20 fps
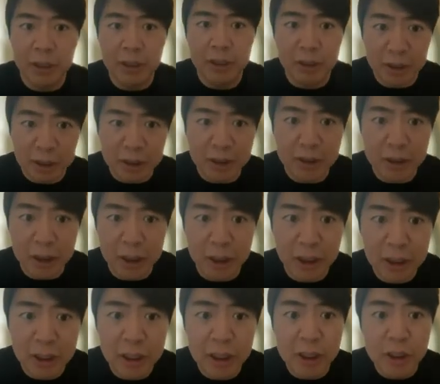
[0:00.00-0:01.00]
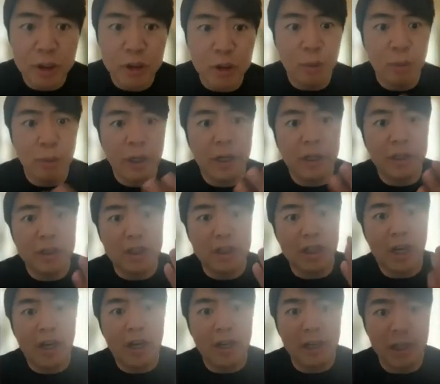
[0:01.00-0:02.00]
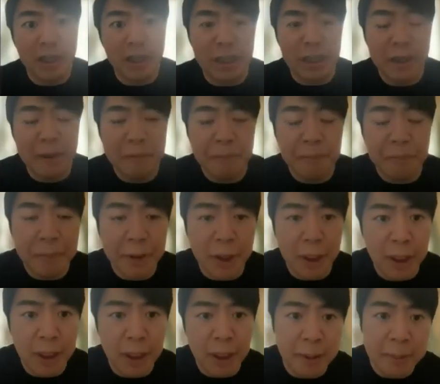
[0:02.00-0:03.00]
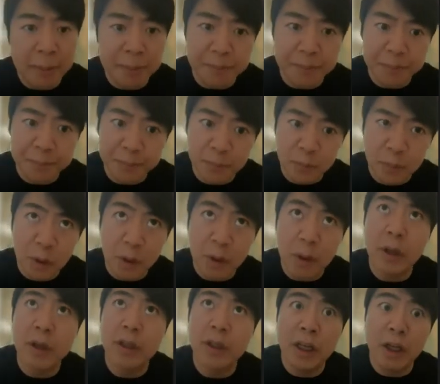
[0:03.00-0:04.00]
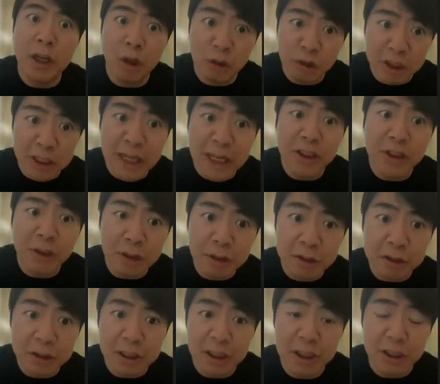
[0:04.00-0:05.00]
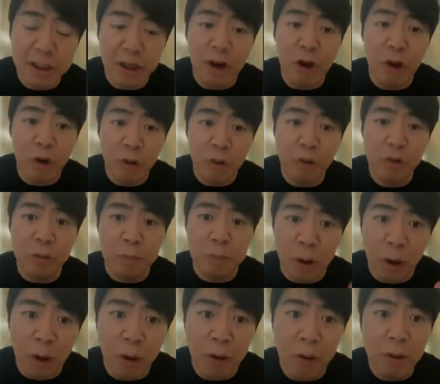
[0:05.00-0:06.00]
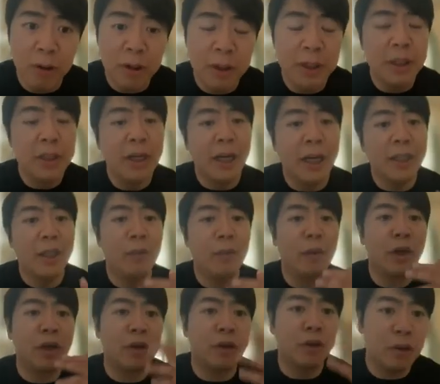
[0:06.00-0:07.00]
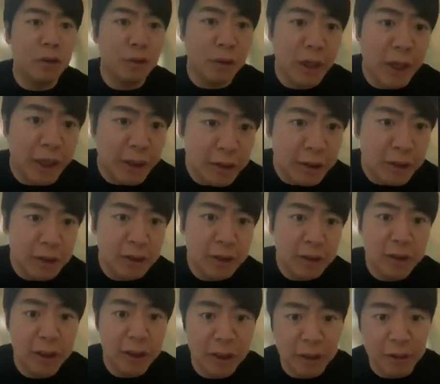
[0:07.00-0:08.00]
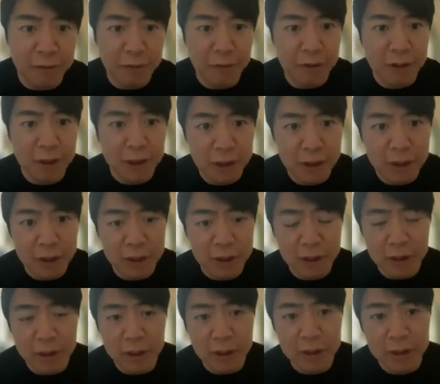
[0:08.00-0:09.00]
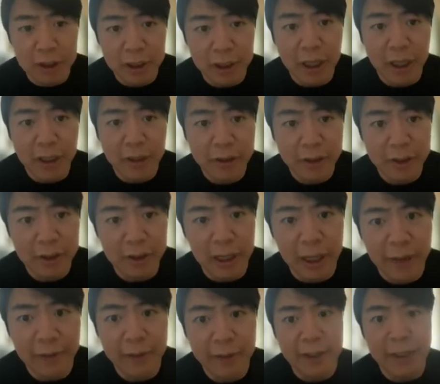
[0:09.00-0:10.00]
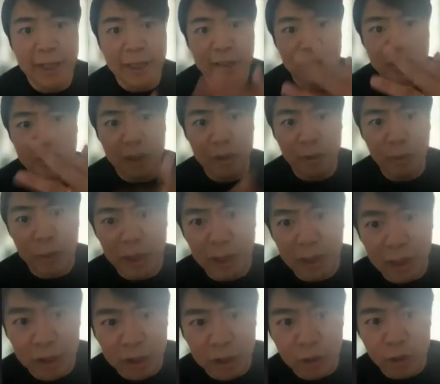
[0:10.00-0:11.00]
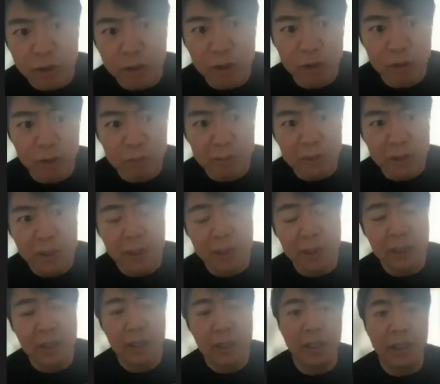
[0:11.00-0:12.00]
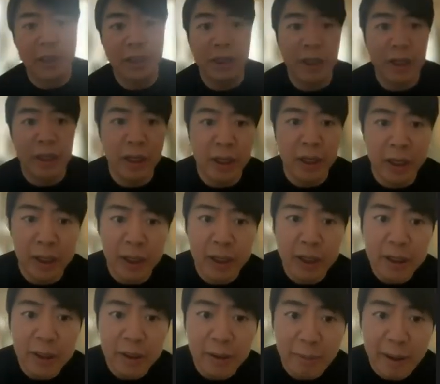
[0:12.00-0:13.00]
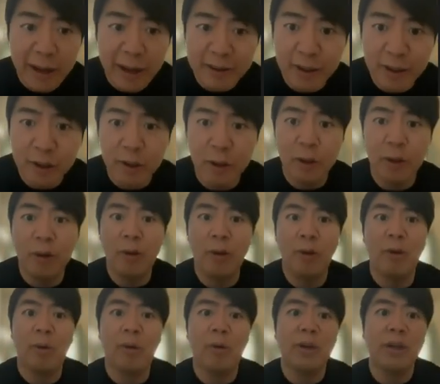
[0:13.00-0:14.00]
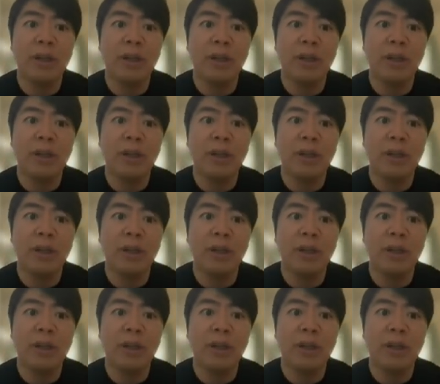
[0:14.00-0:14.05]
Disney. So we're starting in Los Angeles in the Hollywood Bowl, and then we're going to London for the Disney concert, and then next year we are going to be in Mexico,